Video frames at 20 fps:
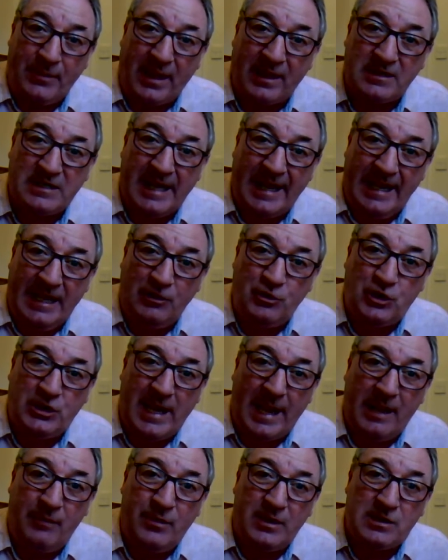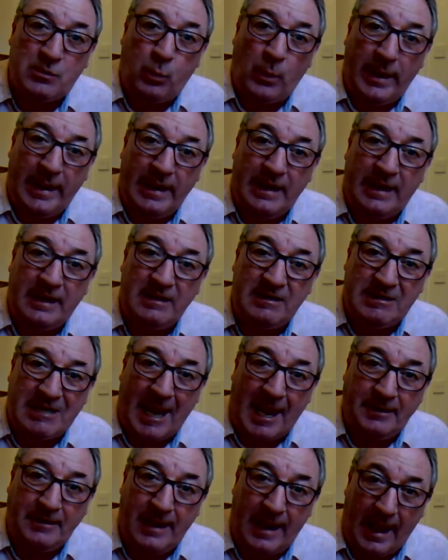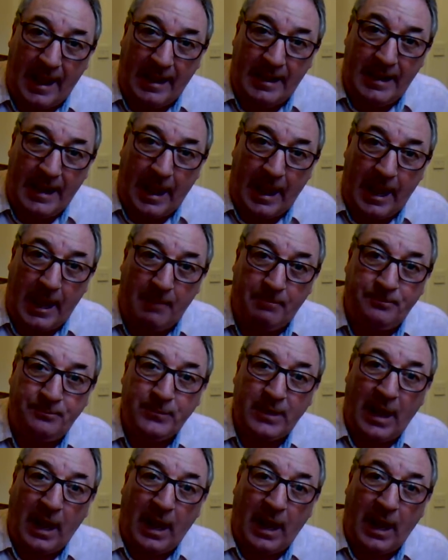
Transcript: That's each day this week, 10 a.m.